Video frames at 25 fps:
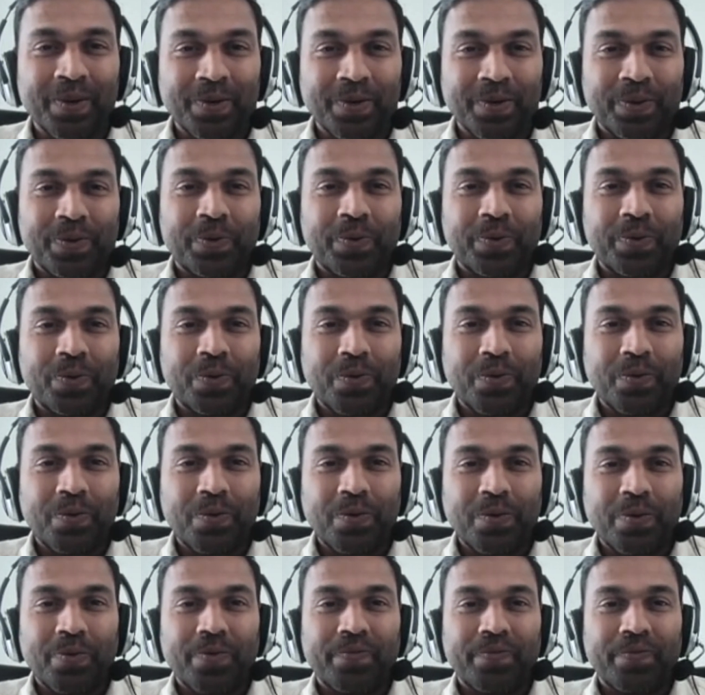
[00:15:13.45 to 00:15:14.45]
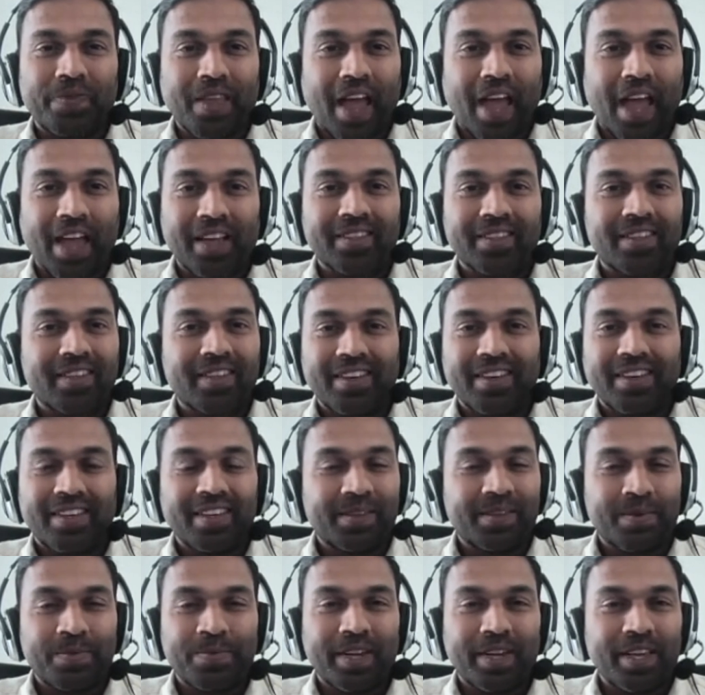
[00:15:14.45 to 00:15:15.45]
So accidentally
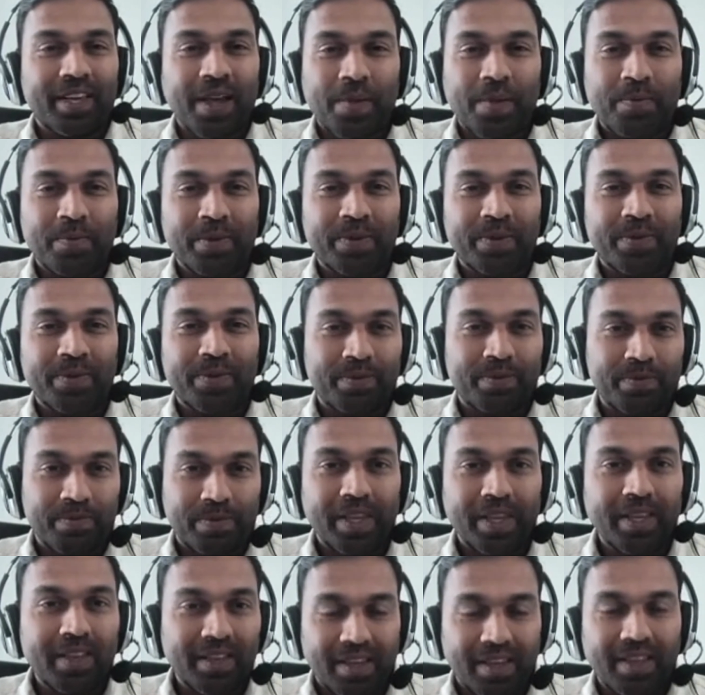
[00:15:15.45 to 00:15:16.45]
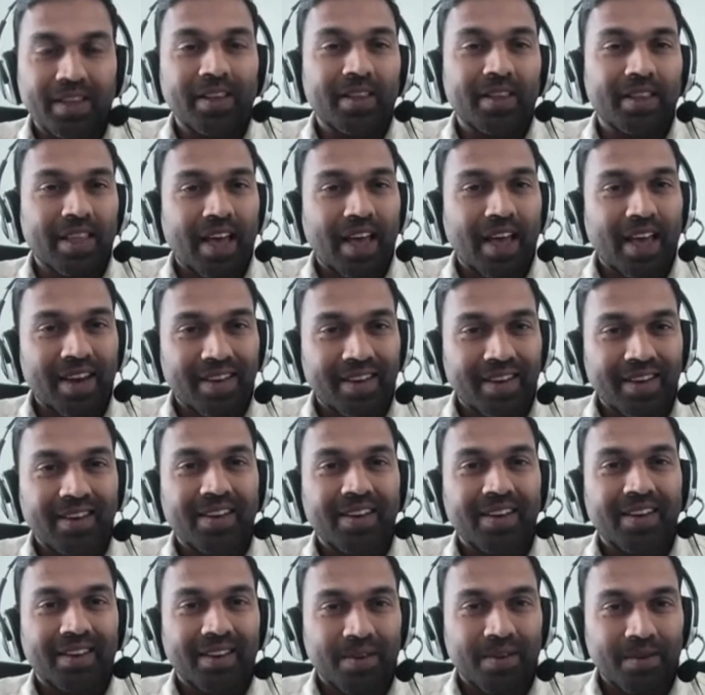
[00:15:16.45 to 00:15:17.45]
somebody happens to be in that
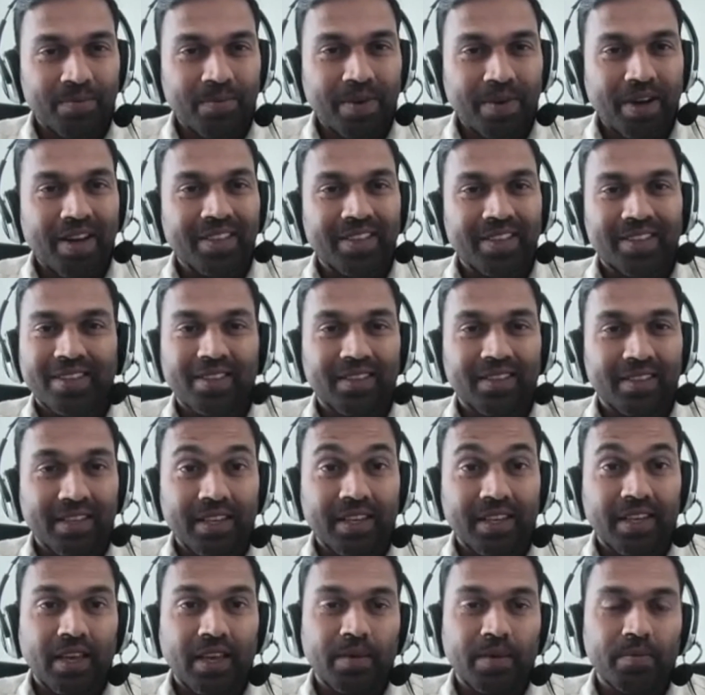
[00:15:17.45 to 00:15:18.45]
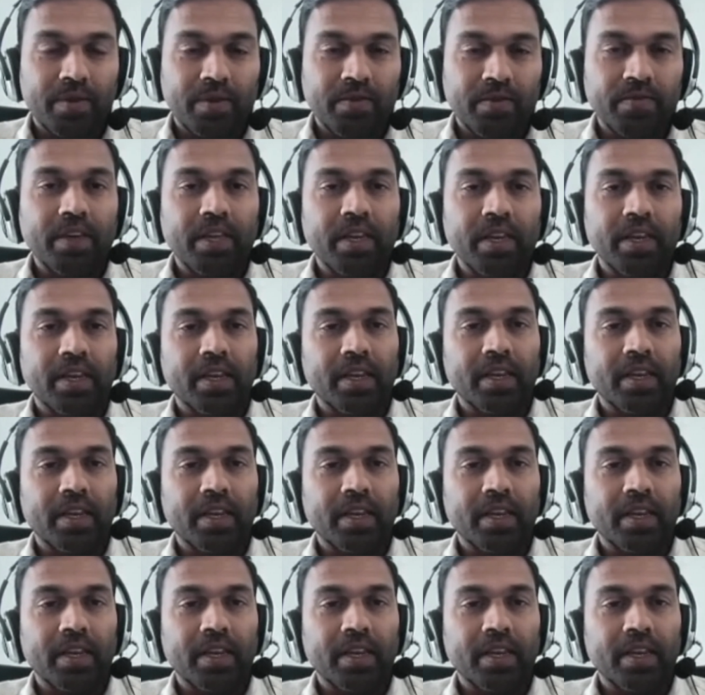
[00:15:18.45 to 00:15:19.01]
path, it can be very